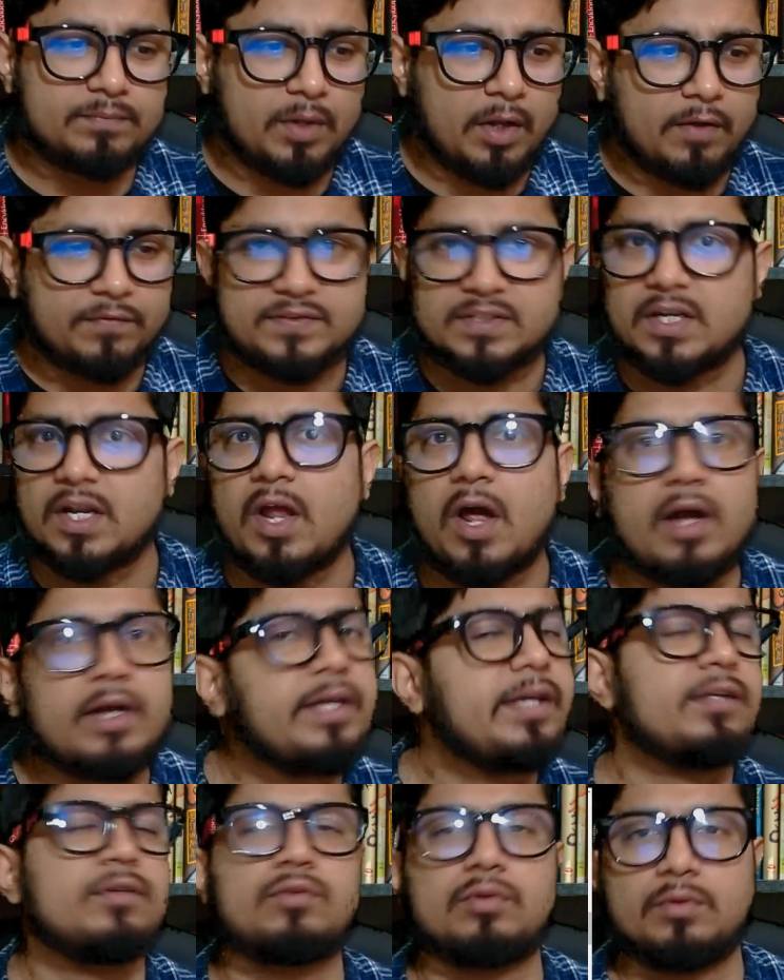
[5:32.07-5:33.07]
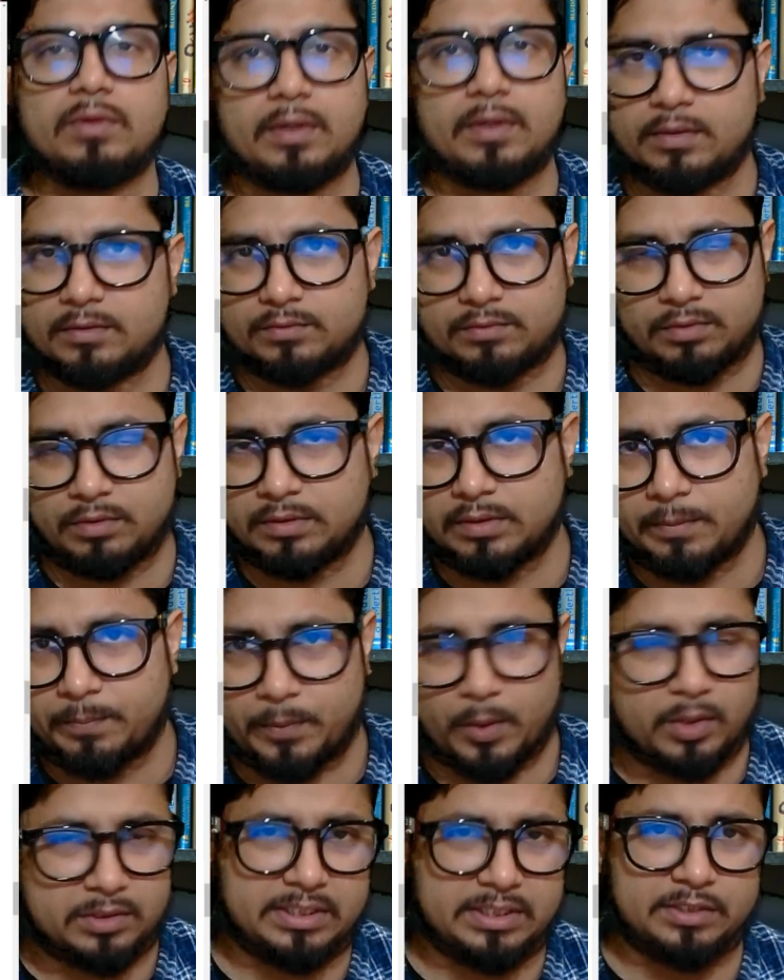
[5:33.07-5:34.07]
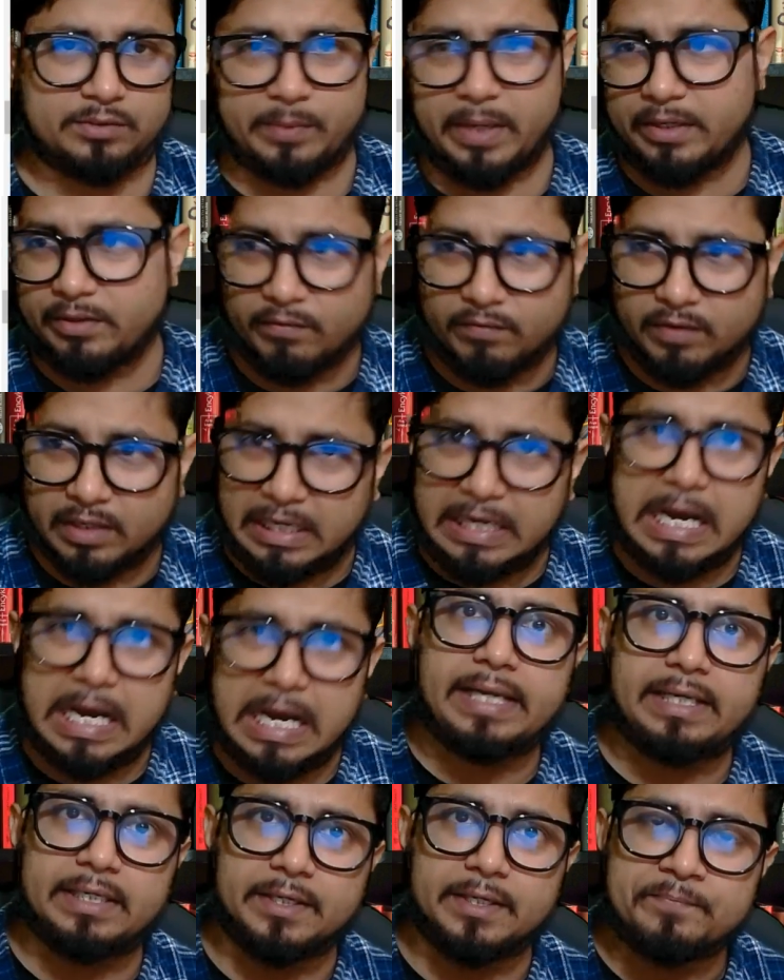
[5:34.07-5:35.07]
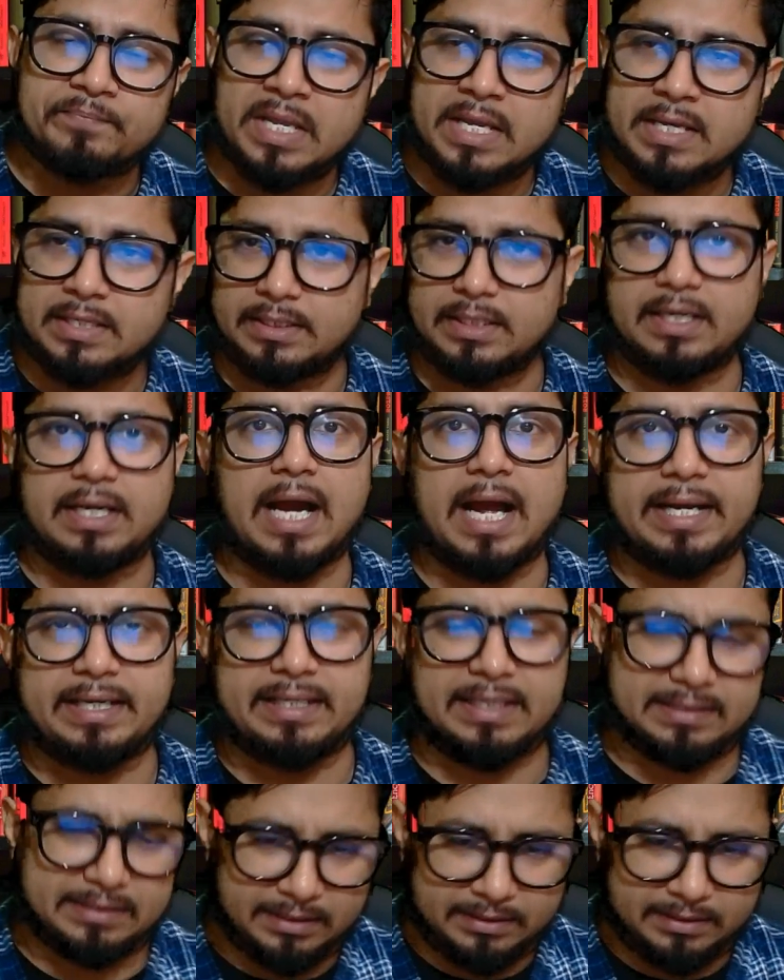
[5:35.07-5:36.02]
of slogging through uh, through the process where you have a guide, the guide.